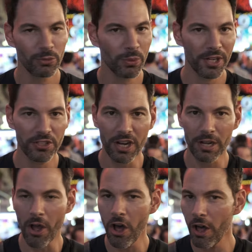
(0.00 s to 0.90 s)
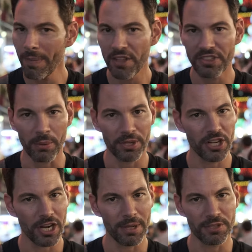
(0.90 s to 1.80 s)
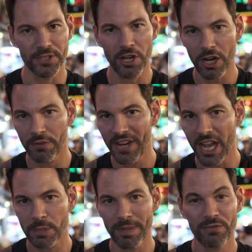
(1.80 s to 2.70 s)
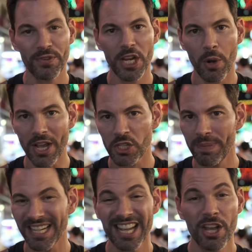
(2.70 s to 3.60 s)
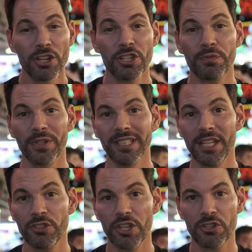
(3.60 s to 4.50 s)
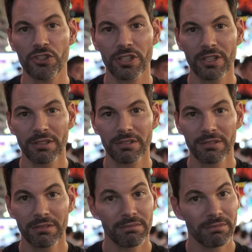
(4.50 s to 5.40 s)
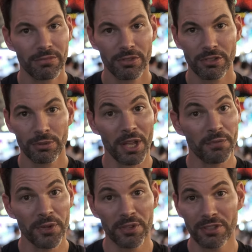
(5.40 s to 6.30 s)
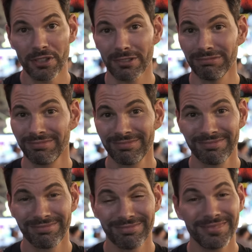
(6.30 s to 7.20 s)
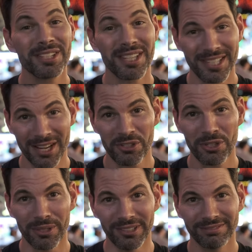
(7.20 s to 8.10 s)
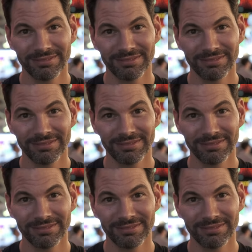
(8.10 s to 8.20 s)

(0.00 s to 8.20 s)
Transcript: We're going to talk all about that. We're going to talk about the photography aspect, video aspect, different lenses. So without further ado, let's get down to it.